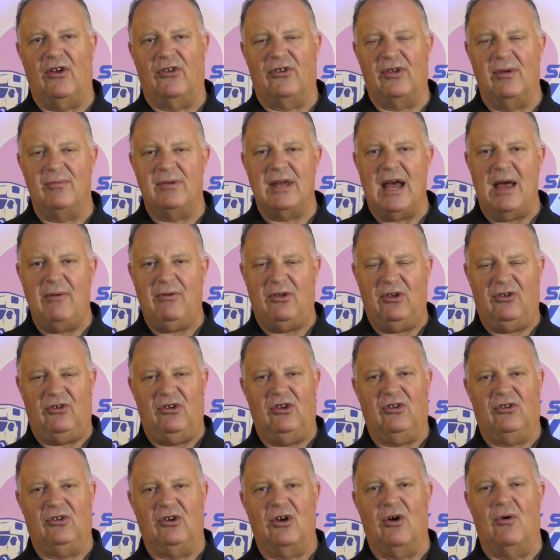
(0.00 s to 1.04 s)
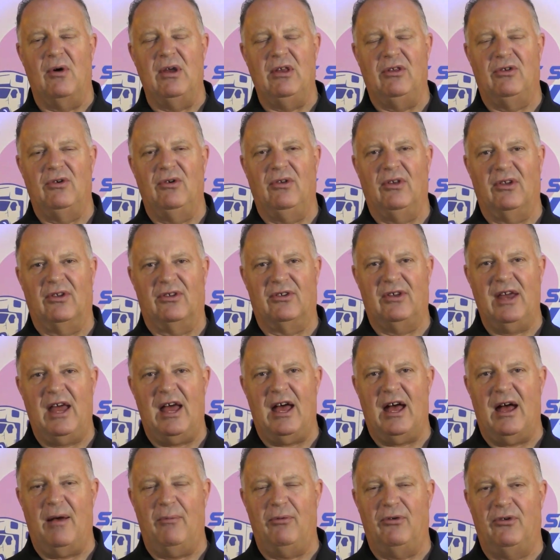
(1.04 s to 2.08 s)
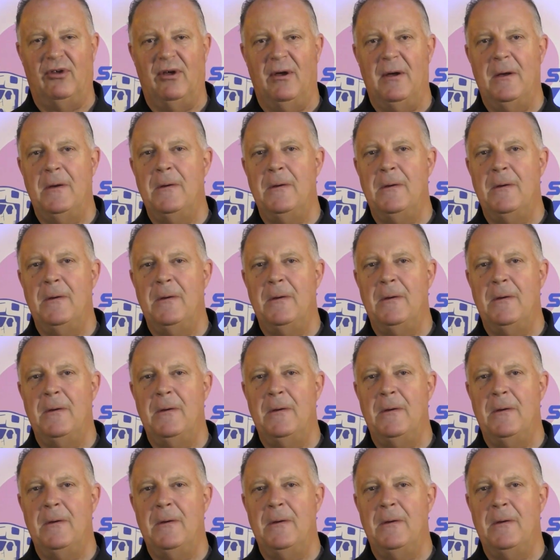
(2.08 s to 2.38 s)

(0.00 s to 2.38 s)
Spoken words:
Sometimes it's just going through the steps,